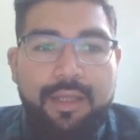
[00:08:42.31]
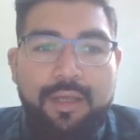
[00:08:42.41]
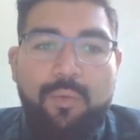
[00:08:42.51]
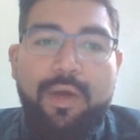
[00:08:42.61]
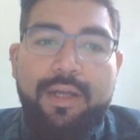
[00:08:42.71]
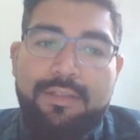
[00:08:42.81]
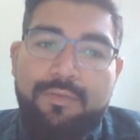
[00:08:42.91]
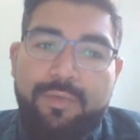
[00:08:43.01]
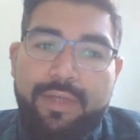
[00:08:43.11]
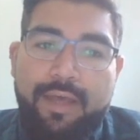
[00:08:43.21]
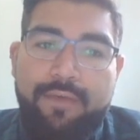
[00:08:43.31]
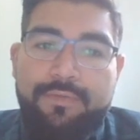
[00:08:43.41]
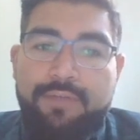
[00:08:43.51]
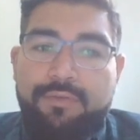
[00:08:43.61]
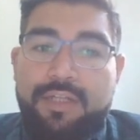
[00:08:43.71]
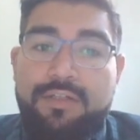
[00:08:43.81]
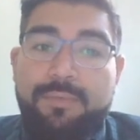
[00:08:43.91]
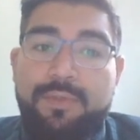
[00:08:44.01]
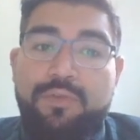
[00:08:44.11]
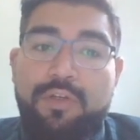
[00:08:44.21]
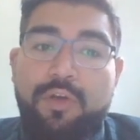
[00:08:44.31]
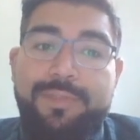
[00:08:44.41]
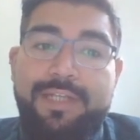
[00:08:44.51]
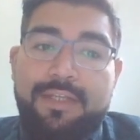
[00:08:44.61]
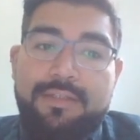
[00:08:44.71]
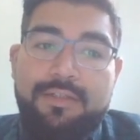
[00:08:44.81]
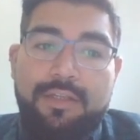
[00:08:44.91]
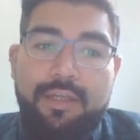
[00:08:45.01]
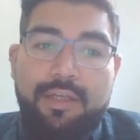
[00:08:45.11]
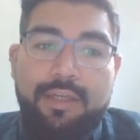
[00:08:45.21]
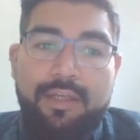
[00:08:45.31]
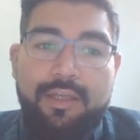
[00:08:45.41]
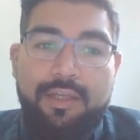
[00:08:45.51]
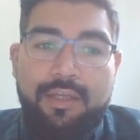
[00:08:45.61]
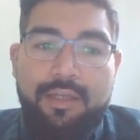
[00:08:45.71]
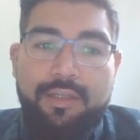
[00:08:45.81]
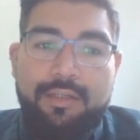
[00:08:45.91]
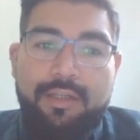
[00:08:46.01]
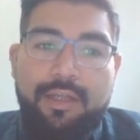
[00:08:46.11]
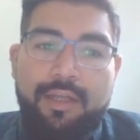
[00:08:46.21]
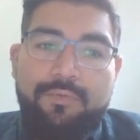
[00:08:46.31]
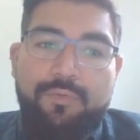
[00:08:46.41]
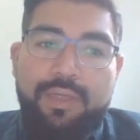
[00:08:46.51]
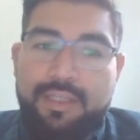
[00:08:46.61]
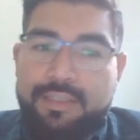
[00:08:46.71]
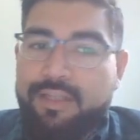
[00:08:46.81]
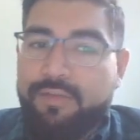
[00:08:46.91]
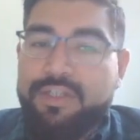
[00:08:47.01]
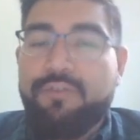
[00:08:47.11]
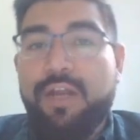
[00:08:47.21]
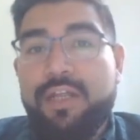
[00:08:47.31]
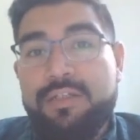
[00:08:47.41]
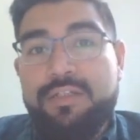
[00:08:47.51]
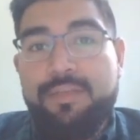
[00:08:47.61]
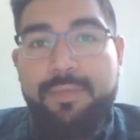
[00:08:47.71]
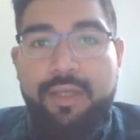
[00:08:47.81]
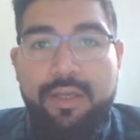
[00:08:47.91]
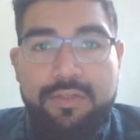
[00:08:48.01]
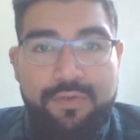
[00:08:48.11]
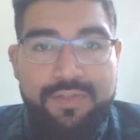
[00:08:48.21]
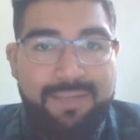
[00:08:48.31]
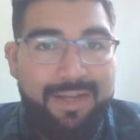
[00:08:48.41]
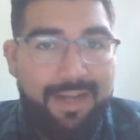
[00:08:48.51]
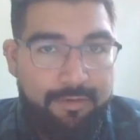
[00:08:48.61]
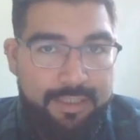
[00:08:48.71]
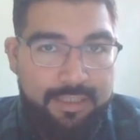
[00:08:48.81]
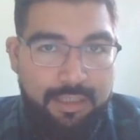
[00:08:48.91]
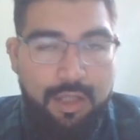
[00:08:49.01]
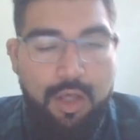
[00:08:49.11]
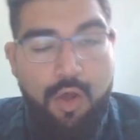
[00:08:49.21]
In one, we have the relationship between objects and we establish a relationship because of similarity.